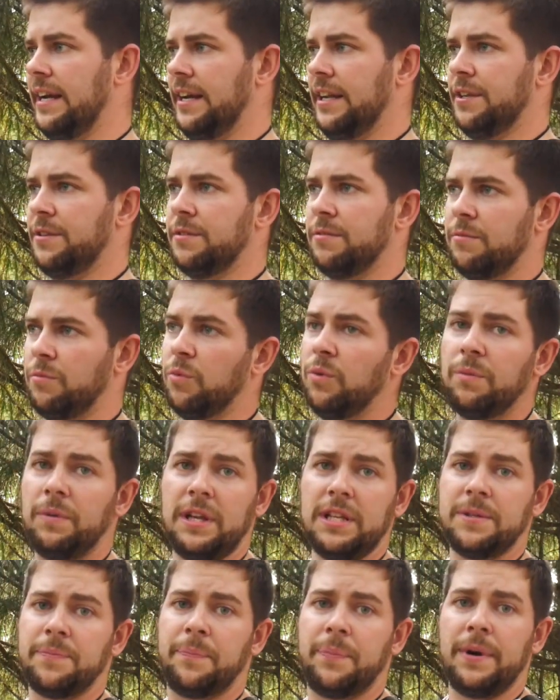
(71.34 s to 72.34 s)

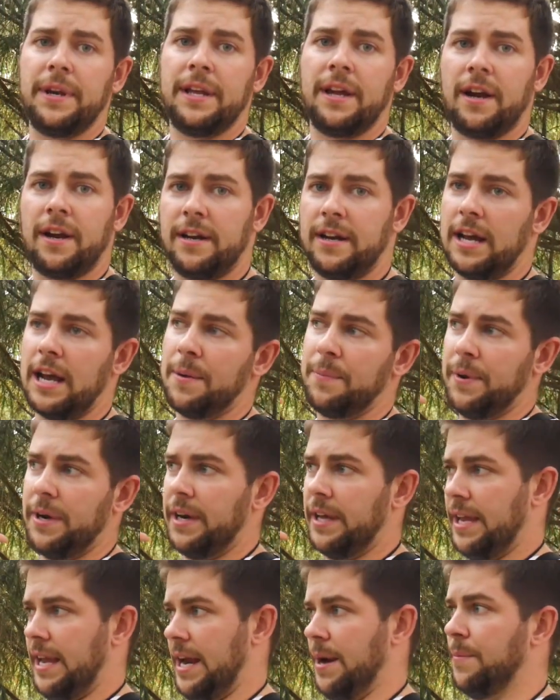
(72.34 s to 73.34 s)
it's pretty hard to
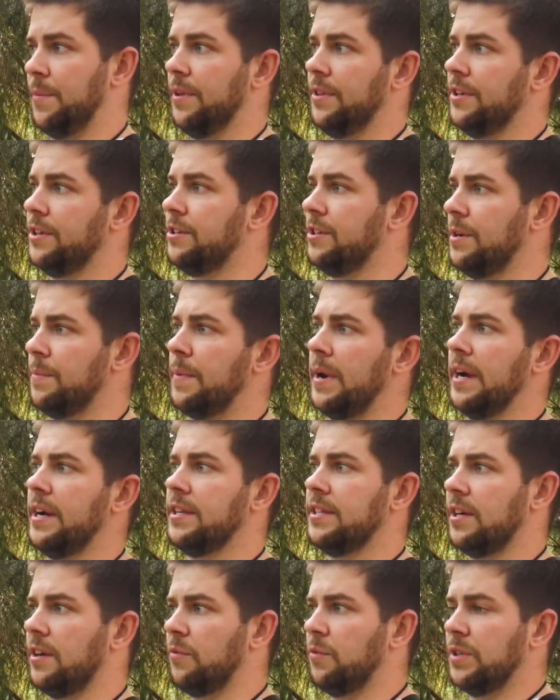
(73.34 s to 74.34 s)
operate a camera in the tree by
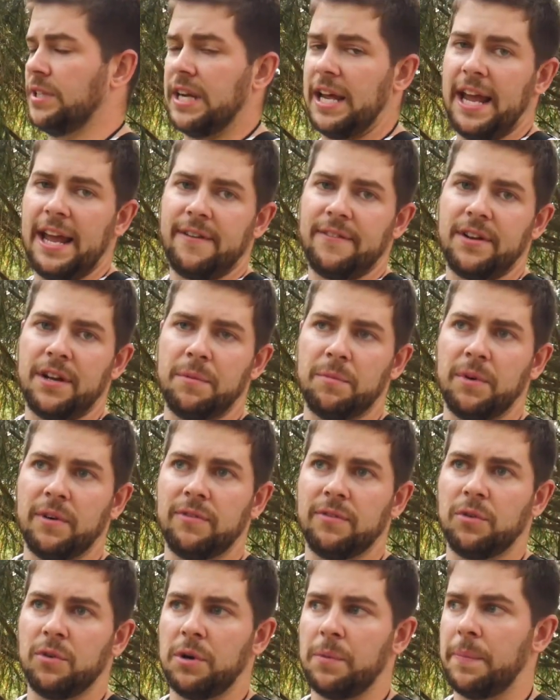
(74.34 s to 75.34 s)
yourself, which I have done
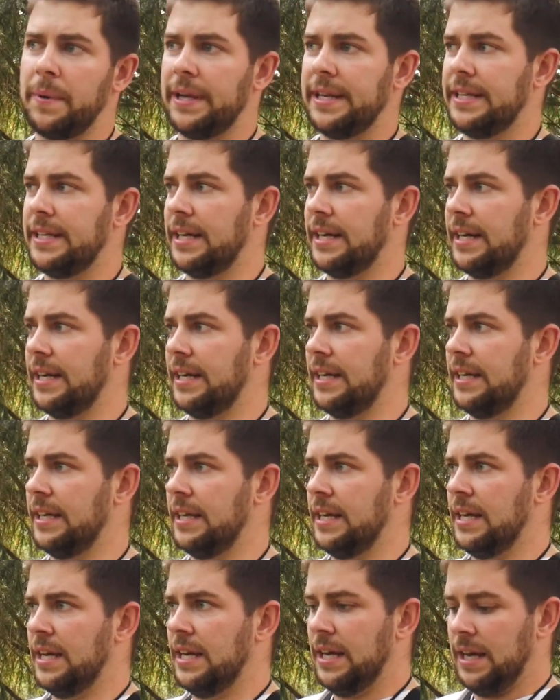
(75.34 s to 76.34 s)
before. But
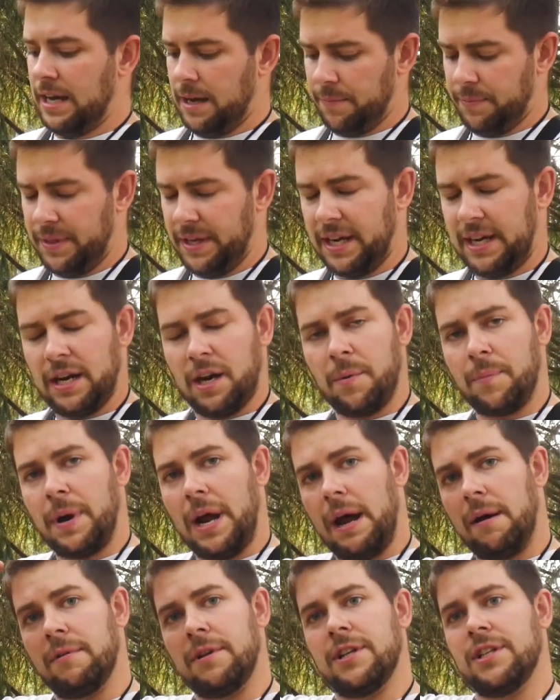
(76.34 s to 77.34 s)
I'm thinking I'll
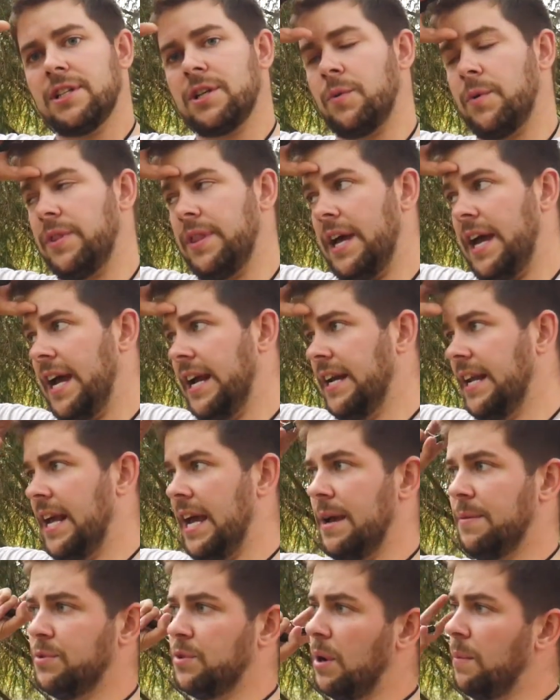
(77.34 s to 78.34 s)
probably just go with the head
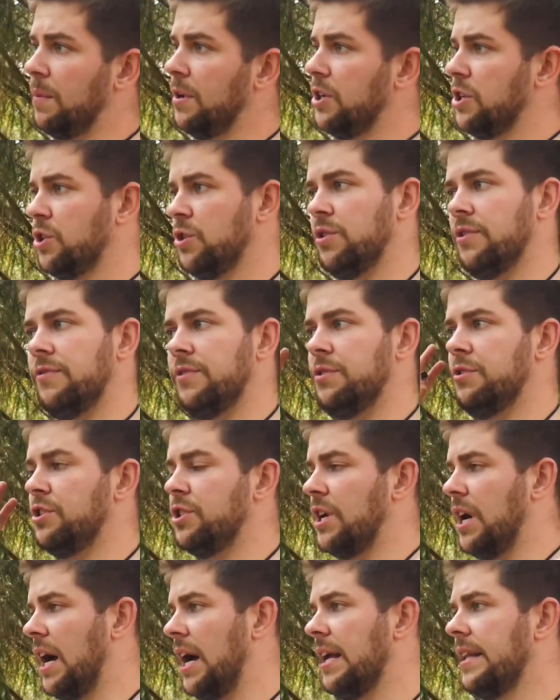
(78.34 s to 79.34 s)
cam. So I'm gonna shoot a few
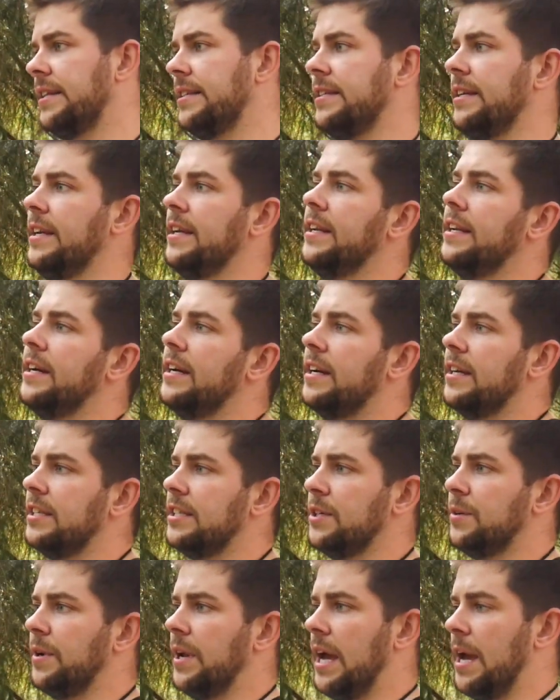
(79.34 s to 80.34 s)
shots and
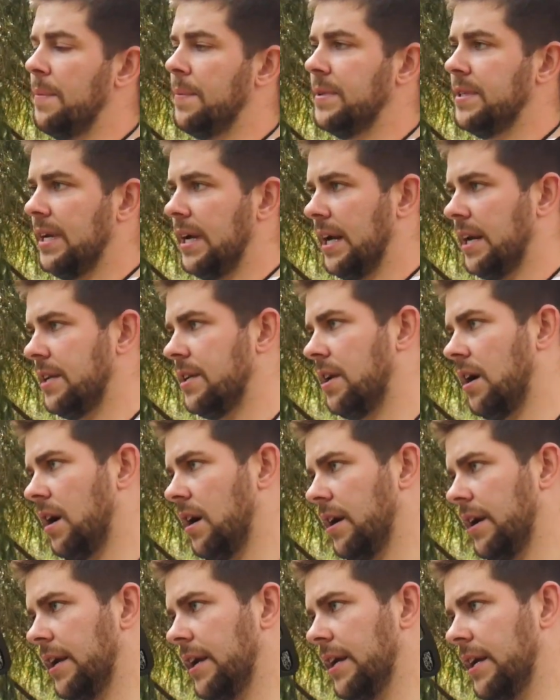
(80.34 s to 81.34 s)
see what happens. I got a
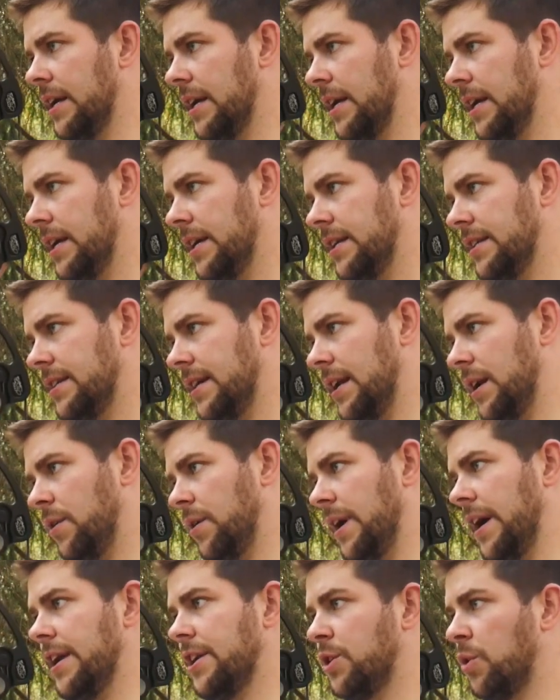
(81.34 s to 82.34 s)
target set
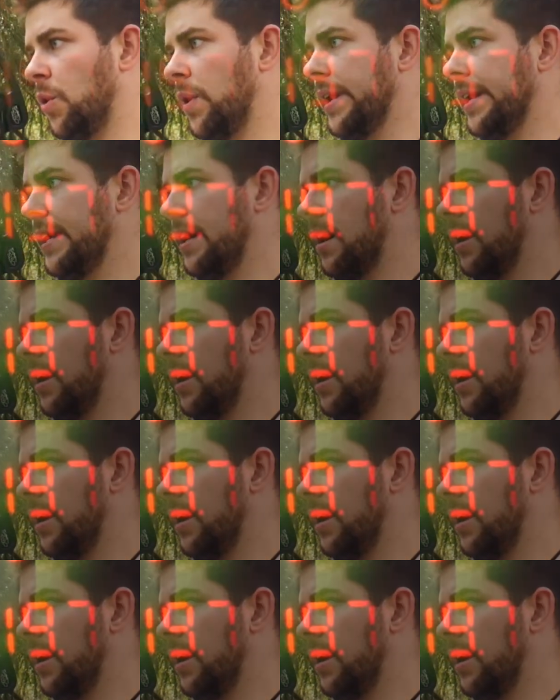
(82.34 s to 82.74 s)
out at 20